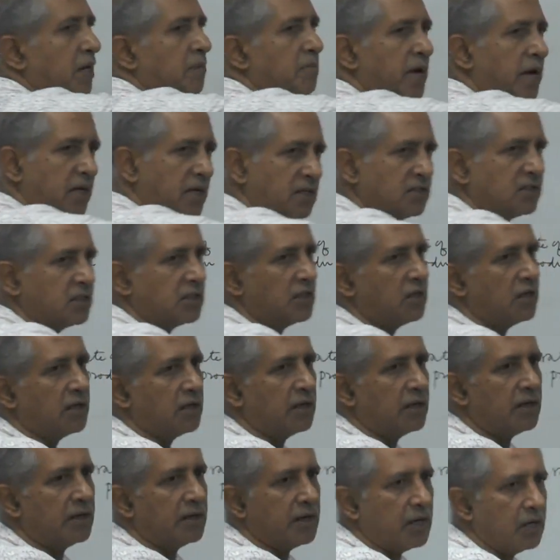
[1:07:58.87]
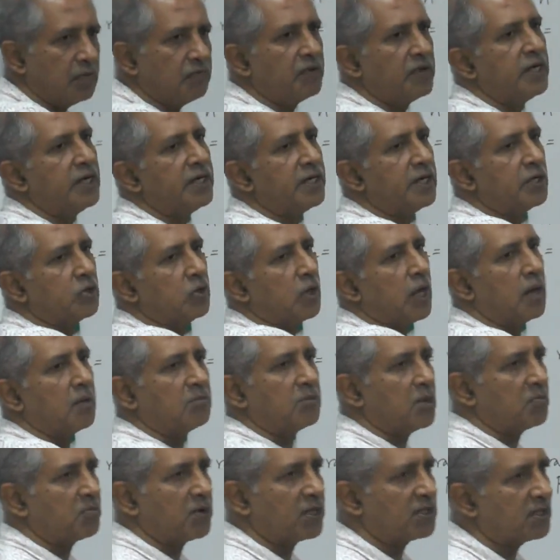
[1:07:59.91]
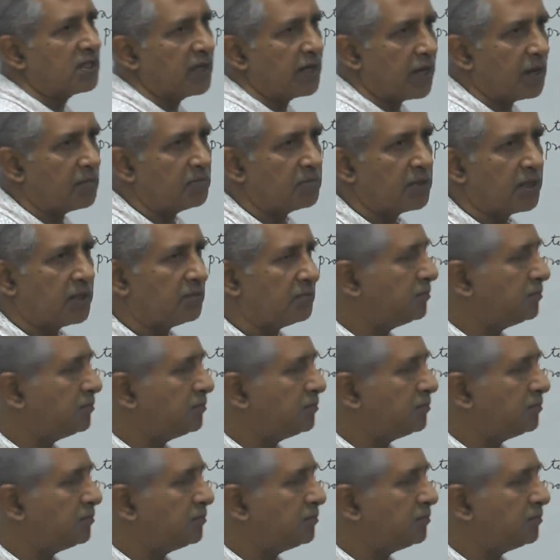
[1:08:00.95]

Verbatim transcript: minus uh, infinity to lambda plus d lambda.